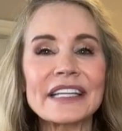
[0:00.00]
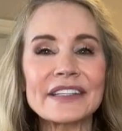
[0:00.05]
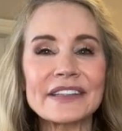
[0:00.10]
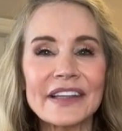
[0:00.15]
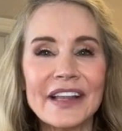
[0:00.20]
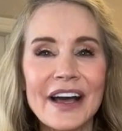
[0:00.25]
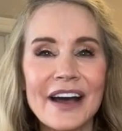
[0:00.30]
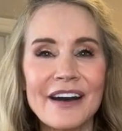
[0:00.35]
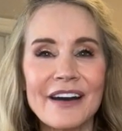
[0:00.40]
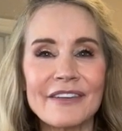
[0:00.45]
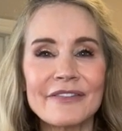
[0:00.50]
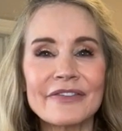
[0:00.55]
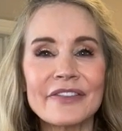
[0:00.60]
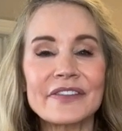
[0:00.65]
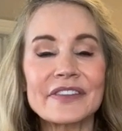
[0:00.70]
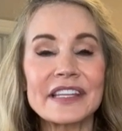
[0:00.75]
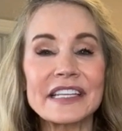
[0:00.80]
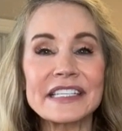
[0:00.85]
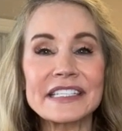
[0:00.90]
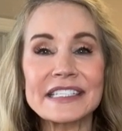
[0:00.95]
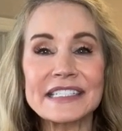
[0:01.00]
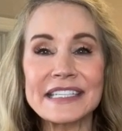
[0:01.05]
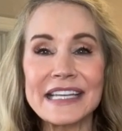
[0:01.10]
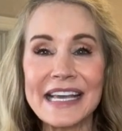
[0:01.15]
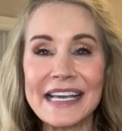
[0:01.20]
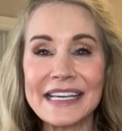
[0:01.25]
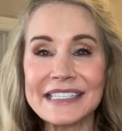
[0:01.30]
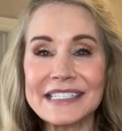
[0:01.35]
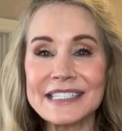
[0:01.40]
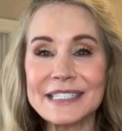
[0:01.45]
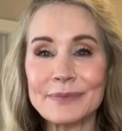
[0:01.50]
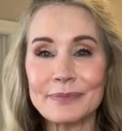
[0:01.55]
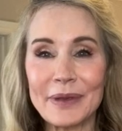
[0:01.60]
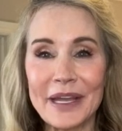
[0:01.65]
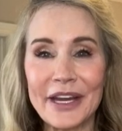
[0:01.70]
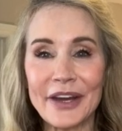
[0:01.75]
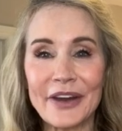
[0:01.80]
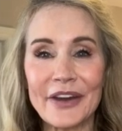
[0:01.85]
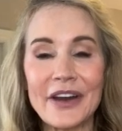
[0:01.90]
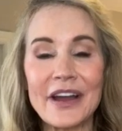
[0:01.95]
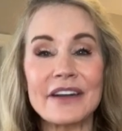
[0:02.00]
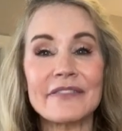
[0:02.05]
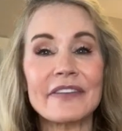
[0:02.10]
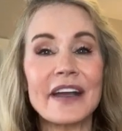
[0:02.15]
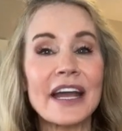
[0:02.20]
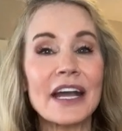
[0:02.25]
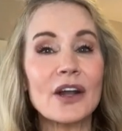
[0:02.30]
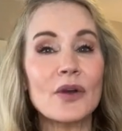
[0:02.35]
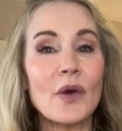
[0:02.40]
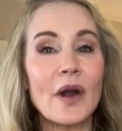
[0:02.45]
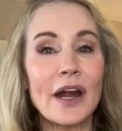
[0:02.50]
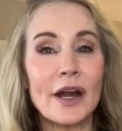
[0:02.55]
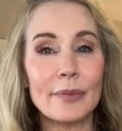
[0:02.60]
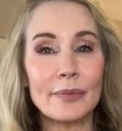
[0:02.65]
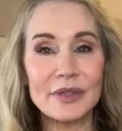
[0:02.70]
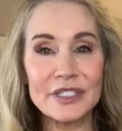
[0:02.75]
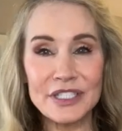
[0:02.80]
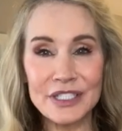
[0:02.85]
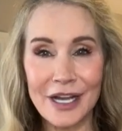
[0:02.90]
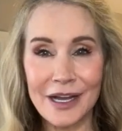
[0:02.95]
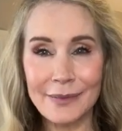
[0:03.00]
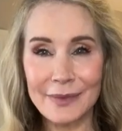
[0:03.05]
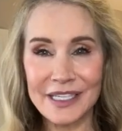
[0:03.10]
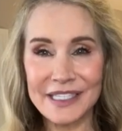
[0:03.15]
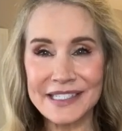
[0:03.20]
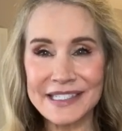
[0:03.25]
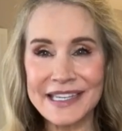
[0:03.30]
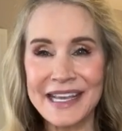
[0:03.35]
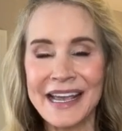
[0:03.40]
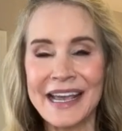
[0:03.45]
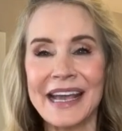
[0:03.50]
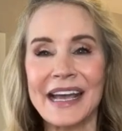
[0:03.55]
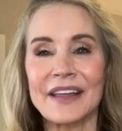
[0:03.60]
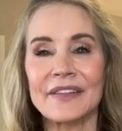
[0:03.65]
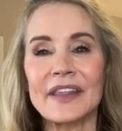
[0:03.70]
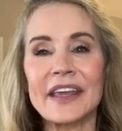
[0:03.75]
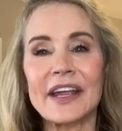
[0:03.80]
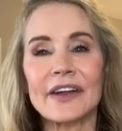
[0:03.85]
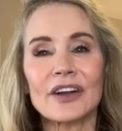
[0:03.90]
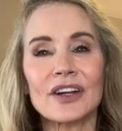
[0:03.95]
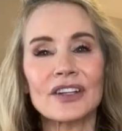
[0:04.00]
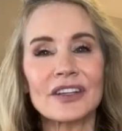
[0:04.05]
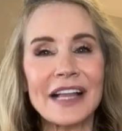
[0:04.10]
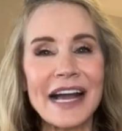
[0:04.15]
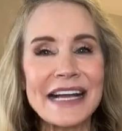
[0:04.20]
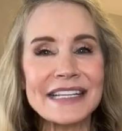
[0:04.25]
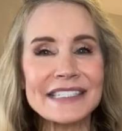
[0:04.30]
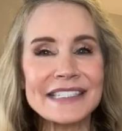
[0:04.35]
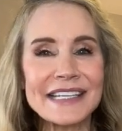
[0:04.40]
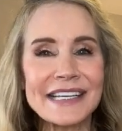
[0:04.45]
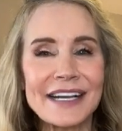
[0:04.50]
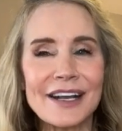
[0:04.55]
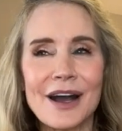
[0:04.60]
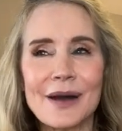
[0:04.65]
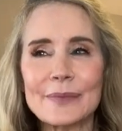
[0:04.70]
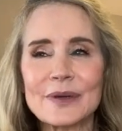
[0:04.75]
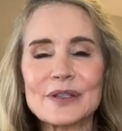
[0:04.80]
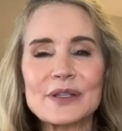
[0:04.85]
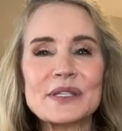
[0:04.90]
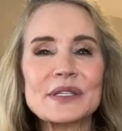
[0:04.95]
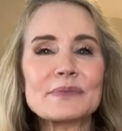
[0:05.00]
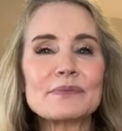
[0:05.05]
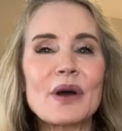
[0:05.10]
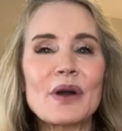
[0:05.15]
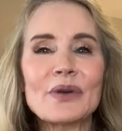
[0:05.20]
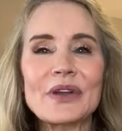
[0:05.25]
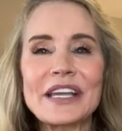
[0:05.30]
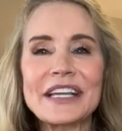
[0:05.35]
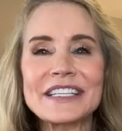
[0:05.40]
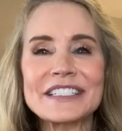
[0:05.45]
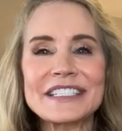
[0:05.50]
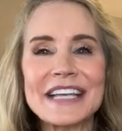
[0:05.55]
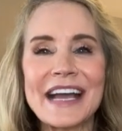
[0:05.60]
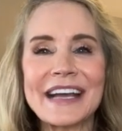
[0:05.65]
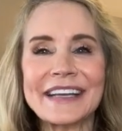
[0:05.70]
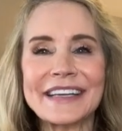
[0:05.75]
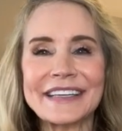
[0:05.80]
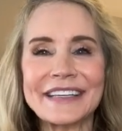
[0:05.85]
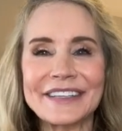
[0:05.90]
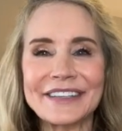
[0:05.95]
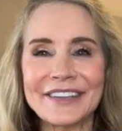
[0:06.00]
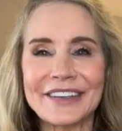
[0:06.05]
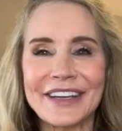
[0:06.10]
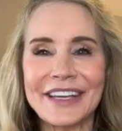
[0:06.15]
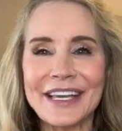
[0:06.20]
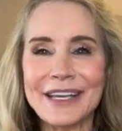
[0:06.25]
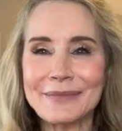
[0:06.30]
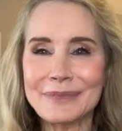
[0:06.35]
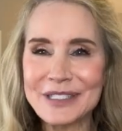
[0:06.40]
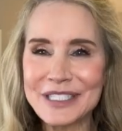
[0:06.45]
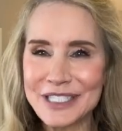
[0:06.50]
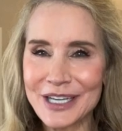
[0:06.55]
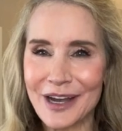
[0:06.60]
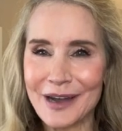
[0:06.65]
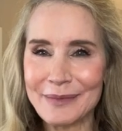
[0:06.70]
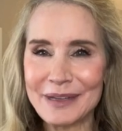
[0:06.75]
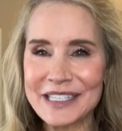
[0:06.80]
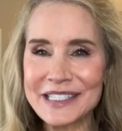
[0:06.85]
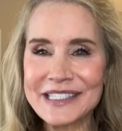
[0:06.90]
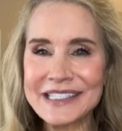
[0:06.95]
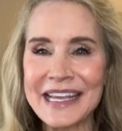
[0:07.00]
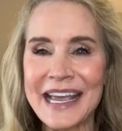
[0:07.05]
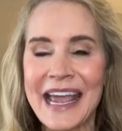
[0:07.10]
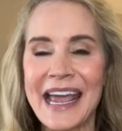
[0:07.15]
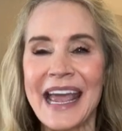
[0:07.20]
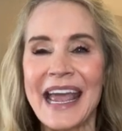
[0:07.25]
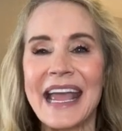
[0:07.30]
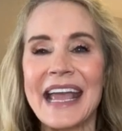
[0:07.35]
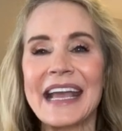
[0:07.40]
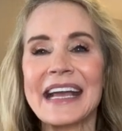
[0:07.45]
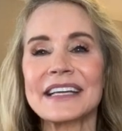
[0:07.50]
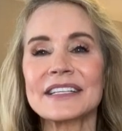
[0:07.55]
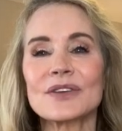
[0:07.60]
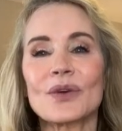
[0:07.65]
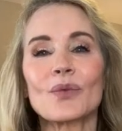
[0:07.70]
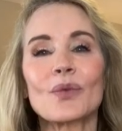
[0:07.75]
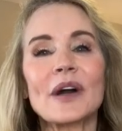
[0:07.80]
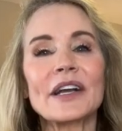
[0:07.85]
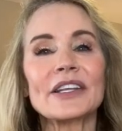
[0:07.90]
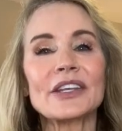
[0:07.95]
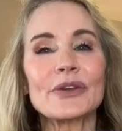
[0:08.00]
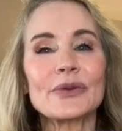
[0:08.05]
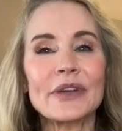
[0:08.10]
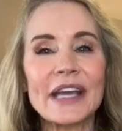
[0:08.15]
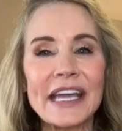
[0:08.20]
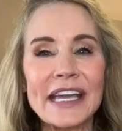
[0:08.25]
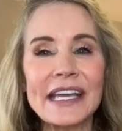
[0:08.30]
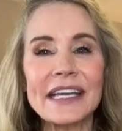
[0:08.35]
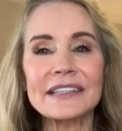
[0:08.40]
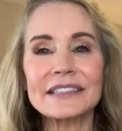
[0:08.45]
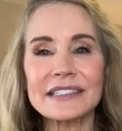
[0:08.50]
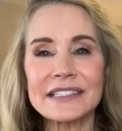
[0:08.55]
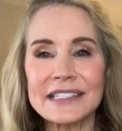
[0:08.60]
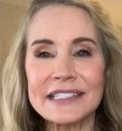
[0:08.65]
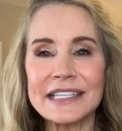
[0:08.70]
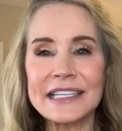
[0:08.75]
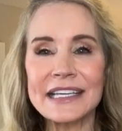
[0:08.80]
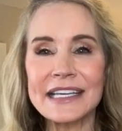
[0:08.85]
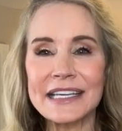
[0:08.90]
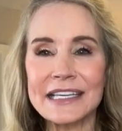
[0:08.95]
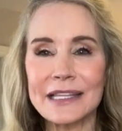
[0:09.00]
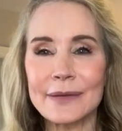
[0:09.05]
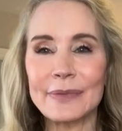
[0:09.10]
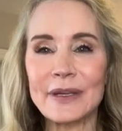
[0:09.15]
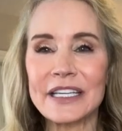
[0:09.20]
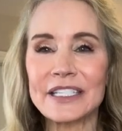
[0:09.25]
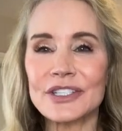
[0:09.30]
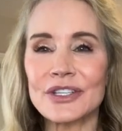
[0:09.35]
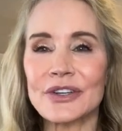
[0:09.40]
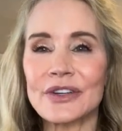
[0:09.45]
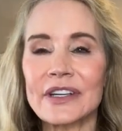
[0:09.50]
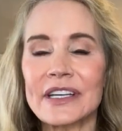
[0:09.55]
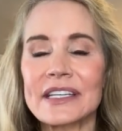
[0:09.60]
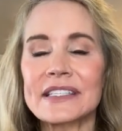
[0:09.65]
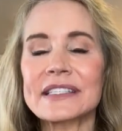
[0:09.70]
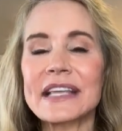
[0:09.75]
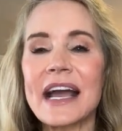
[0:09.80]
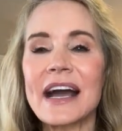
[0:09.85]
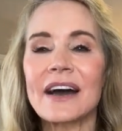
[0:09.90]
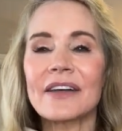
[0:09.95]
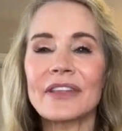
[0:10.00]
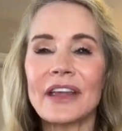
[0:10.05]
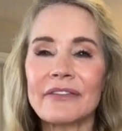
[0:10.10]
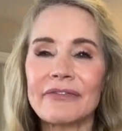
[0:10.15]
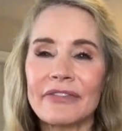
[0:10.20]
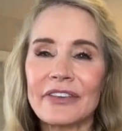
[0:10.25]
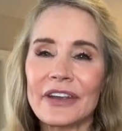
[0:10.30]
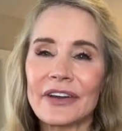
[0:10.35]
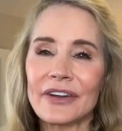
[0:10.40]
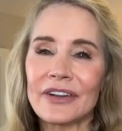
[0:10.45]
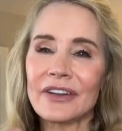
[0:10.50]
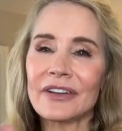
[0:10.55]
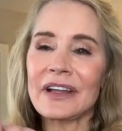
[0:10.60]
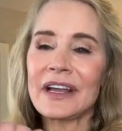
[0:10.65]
love these next pair of Ekouaer pajamas. They are classic, almost smoking jacket looking pajamas. And what you can't see in the picture is how they feel.